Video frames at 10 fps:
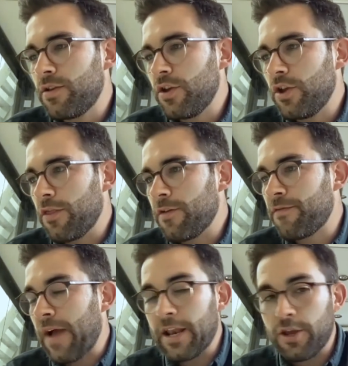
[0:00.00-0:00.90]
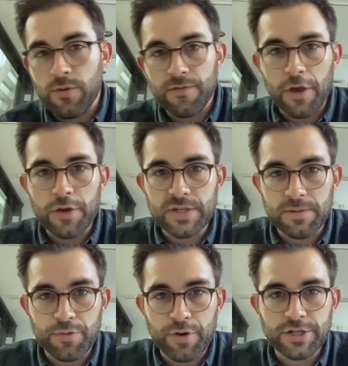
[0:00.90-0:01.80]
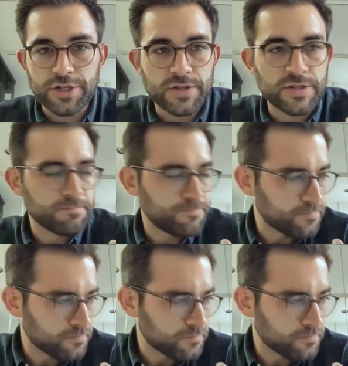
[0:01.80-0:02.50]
the value of those impressions